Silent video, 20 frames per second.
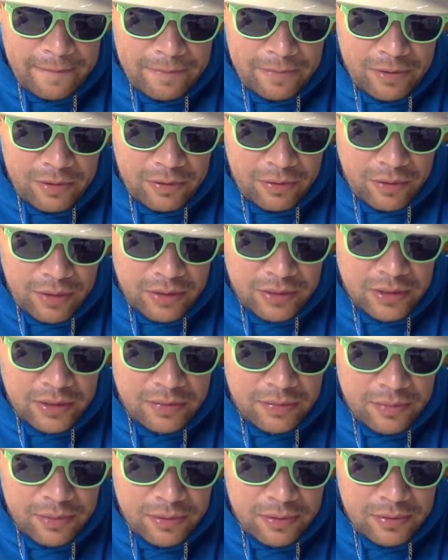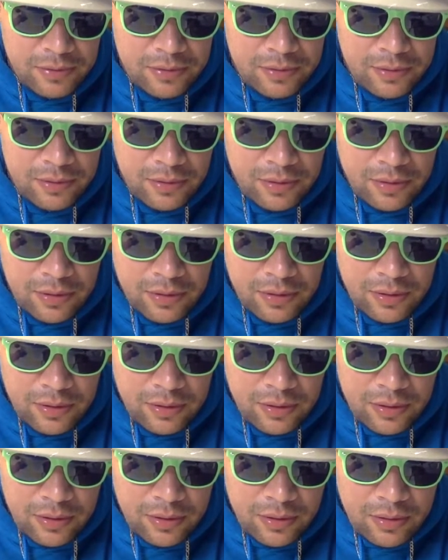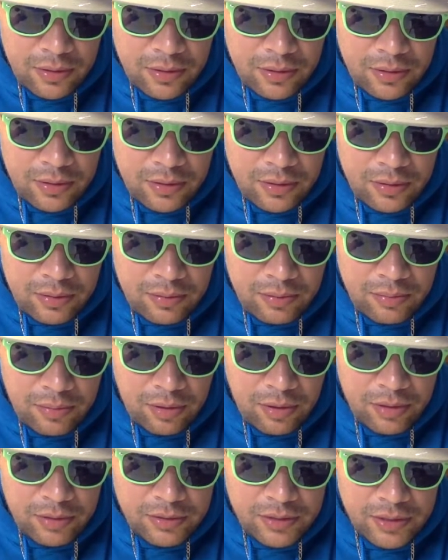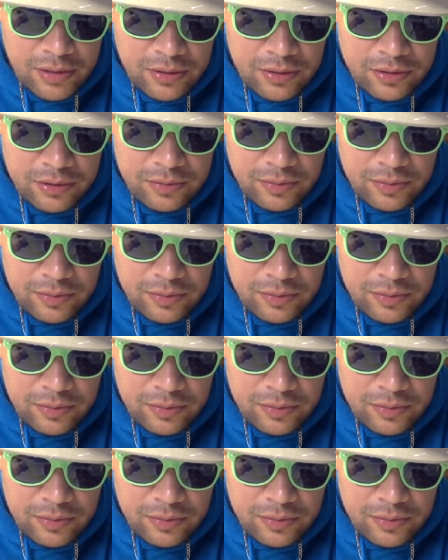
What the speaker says: The crescent moon. Bartender